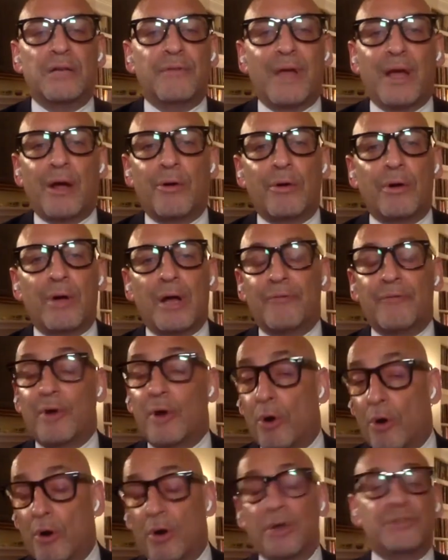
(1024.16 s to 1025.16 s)
of
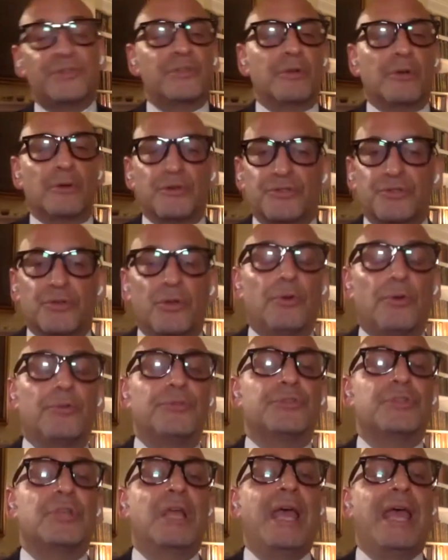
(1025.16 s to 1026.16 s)
our hearts and our
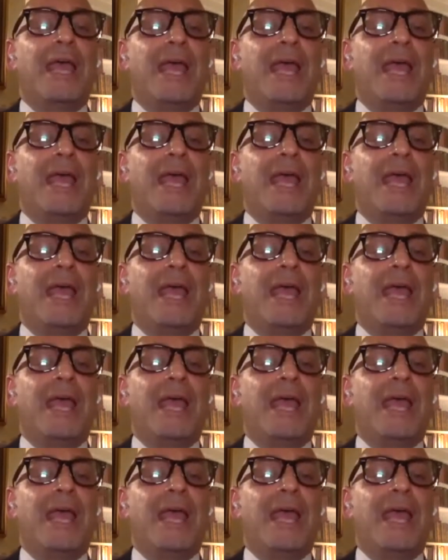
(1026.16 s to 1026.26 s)
souls,